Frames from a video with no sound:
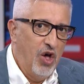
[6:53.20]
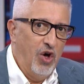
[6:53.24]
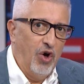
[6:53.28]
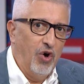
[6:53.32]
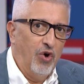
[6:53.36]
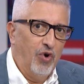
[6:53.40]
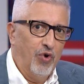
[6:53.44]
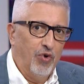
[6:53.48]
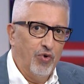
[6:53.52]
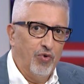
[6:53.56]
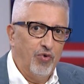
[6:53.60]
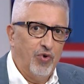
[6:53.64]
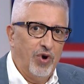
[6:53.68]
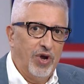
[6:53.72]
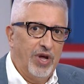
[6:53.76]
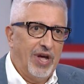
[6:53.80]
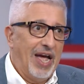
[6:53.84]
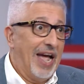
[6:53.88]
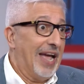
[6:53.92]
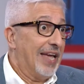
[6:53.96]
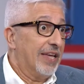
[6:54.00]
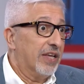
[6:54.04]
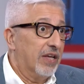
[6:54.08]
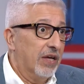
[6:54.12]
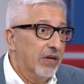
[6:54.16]
or
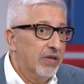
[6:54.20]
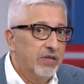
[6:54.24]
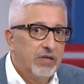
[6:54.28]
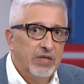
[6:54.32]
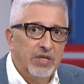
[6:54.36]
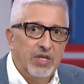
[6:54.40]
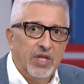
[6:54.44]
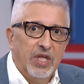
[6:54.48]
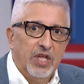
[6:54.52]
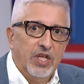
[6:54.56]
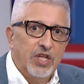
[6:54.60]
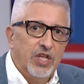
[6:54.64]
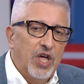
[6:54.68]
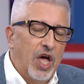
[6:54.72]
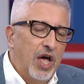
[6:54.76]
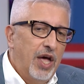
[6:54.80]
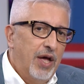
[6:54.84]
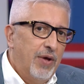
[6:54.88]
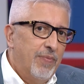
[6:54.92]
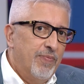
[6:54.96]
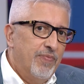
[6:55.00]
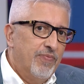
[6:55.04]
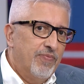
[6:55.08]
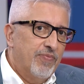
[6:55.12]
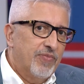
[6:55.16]
anger,
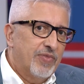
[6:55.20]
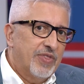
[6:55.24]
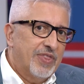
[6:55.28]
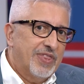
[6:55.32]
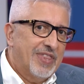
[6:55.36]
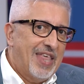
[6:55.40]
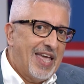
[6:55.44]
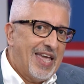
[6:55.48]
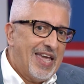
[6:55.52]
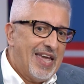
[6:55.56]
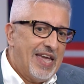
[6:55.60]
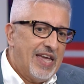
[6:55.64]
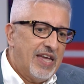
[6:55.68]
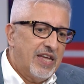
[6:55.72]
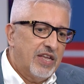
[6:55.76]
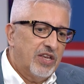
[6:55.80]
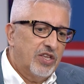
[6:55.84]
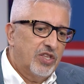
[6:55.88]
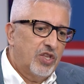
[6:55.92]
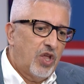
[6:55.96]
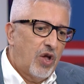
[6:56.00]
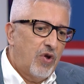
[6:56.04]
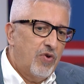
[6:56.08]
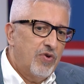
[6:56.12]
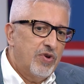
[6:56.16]
they
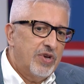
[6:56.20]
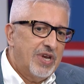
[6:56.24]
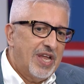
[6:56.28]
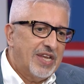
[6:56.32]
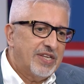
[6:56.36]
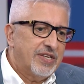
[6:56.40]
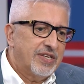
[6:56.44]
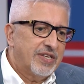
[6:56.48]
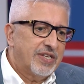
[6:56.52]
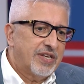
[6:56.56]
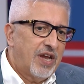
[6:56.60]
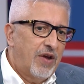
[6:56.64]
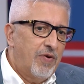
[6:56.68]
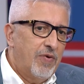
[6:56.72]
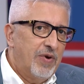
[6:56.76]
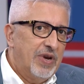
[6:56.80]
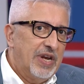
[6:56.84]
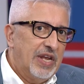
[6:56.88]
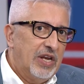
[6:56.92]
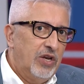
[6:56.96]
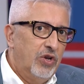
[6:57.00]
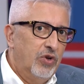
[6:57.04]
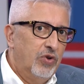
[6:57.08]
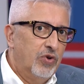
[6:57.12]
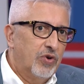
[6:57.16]
don't
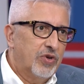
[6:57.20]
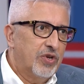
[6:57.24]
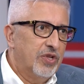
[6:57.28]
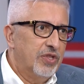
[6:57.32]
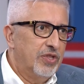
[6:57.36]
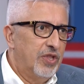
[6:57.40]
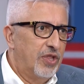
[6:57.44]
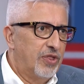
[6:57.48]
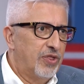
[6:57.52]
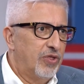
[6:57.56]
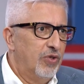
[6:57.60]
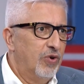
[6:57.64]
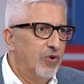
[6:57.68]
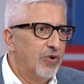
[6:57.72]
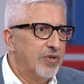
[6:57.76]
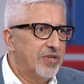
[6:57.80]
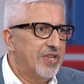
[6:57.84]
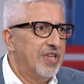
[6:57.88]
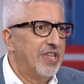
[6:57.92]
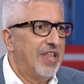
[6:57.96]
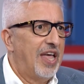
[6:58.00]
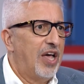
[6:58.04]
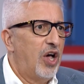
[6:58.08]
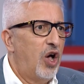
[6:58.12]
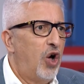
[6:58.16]
necessarily look at the thoughts
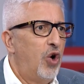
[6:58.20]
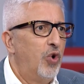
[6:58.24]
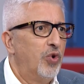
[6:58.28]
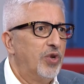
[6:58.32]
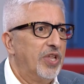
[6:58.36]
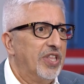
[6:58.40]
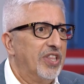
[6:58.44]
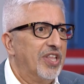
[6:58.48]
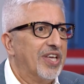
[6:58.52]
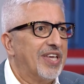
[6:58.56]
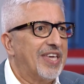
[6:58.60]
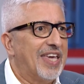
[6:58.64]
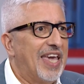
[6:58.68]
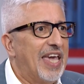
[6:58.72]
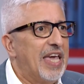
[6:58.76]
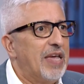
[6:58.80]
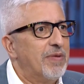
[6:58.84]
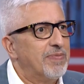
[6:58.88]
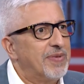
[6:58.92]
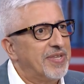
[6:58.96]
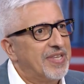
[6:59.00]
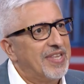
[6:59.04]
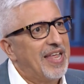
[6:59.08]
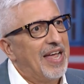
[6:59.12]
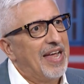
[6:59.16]
that they're holding that
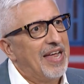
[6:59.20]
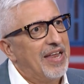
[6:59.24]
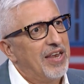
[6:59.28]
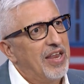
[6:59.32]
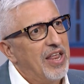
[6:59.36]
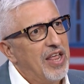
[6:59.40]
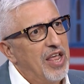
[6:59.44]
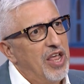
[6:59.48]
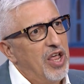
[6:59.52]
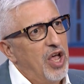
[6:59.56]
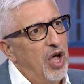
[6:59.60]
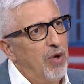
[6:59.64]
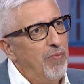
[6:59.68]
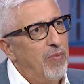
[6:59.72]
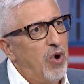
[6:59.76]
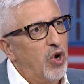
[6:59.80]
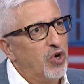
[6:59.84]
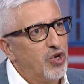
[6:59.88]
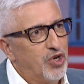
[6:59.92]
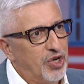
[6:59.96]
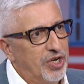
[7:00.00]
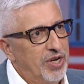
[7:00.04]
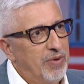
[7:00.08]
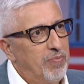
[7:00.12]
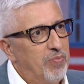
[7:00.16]
keeps that
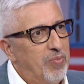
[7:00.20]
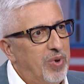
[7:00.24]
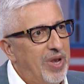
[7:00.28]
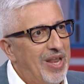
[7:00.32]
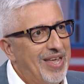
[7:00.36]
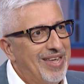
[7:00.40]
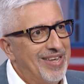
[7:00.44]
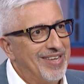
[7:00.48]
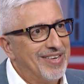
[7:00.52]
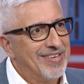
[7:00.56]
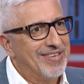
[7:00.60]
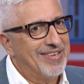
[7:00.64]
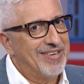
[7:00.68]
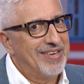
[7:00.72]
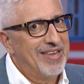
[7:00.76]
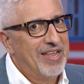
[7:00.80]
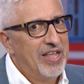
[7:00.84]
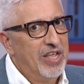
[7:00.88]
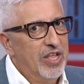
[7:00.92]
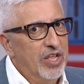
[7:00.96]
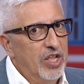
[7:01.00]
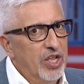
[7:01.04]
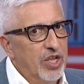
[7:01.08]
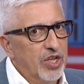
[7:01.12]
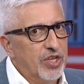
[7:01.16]
emotion in place.
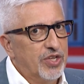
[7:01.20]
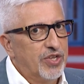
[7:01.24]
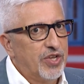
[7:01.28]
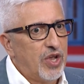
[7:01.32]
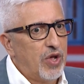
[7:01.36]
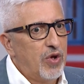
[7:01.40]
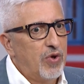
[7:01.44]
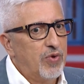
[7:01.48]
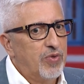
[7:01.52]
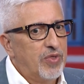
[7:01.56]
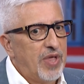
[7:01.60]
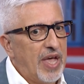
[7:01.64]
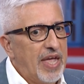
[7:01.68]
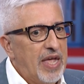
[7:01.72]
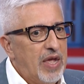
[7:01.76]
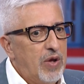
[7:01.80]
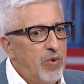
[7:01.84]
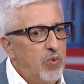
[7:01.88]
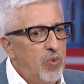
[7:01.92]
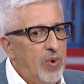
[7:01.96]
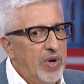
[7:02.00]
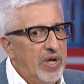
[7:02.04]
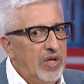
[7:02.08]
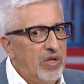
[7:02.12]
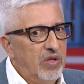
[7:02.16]
So they
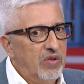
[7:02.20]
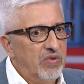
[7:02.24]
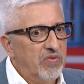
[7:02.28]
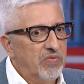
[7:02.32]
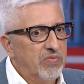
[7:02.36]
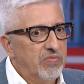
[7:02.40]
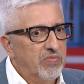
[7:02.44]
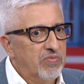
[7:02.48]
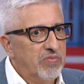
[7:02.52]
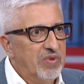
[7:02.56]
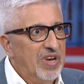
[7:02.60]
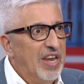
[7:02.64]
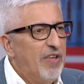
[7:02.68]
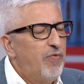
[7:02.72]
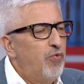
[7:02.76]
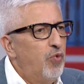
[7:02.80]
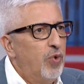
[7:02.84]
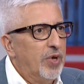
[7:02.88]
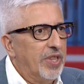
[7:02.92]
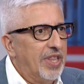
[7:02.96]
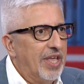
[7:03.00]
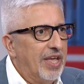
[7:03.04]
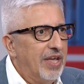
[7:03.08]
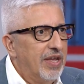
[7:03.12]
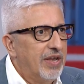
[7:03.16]
will live
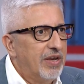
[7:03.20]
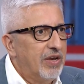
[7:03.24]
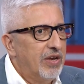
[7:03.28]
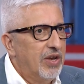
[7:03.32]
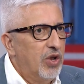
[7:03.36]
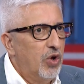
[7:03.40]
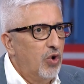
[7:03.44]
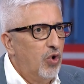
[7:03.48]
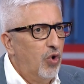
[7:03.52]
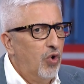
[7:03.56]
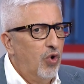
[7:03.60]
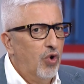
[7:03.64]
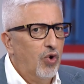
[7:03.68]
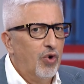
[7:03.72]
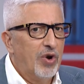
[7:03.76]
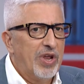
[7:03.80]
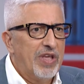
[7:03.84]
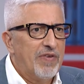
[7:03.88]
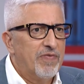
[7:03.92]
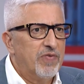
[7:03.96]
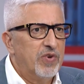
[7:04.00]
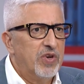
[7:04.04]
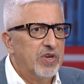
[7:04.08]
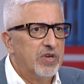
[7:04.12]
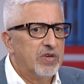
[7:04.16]
with it or
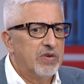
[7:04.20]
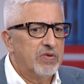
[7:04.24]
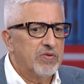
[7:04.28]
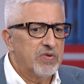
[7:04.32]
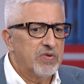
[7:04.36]
even